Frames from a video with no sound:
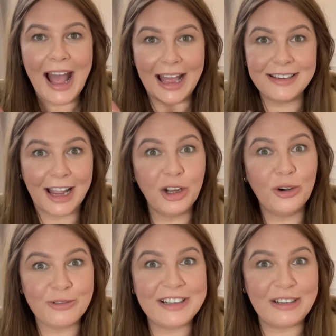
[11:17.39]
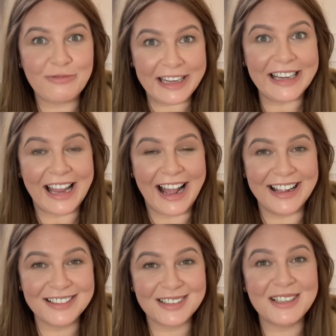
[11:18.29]
And I already
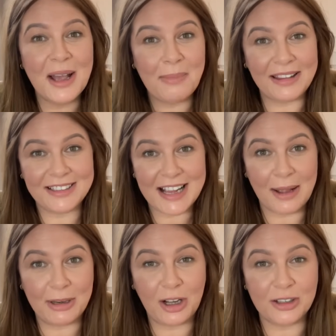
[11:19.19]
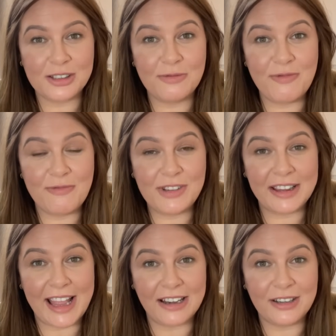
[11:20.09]
realized by the time I got to
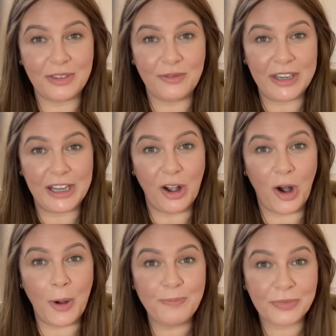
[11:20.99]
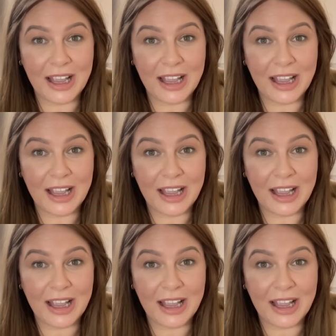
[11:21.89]
the end of the video,